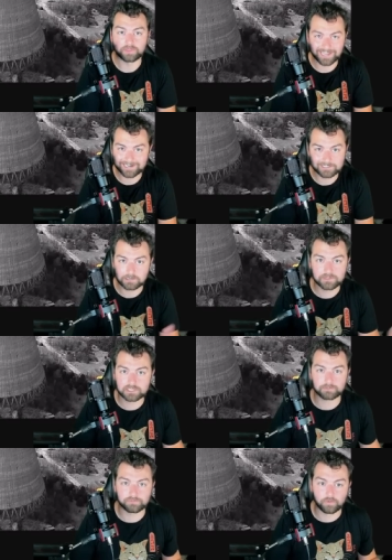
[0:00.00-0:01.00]
They had done
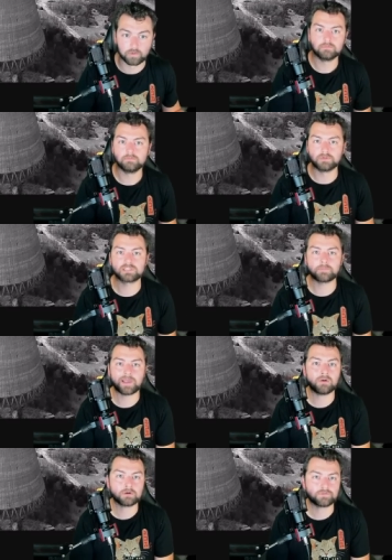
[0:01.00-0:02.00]
this before, but the
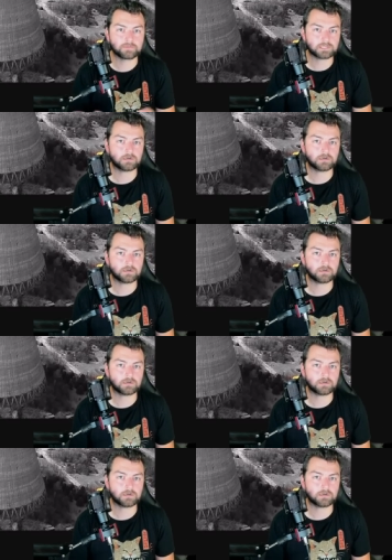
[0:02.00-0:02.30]
power from the